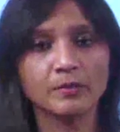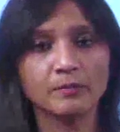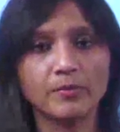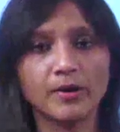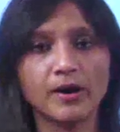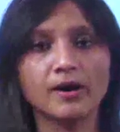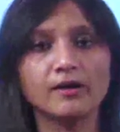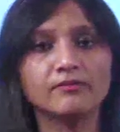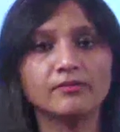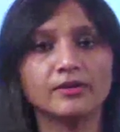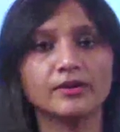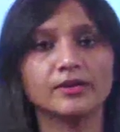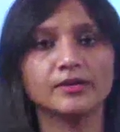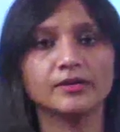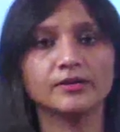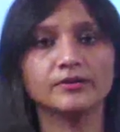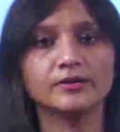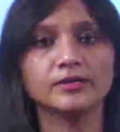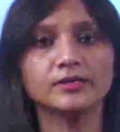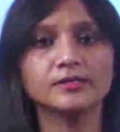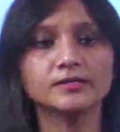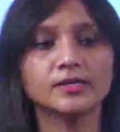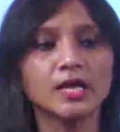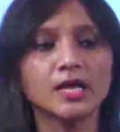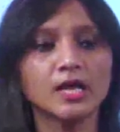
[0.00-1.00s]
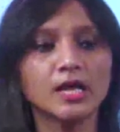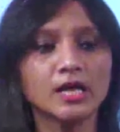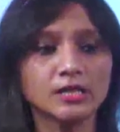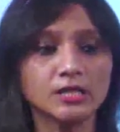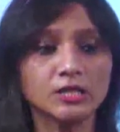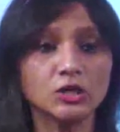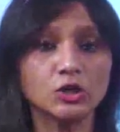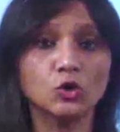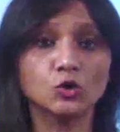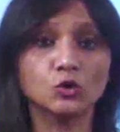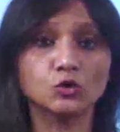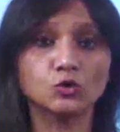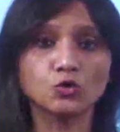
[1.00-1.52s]
Power here is
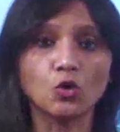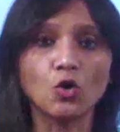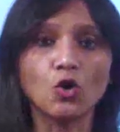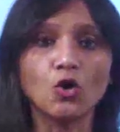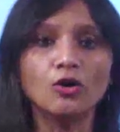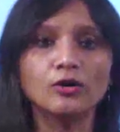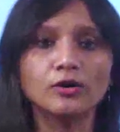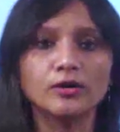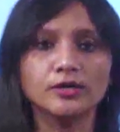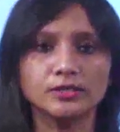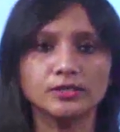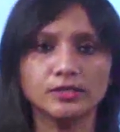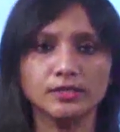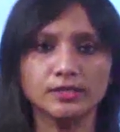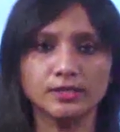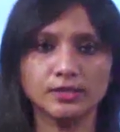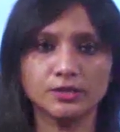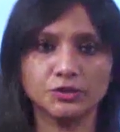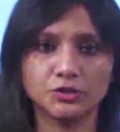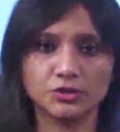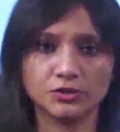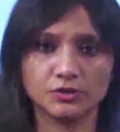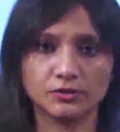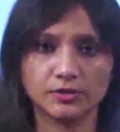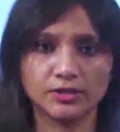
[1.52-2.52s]
the authority that, you,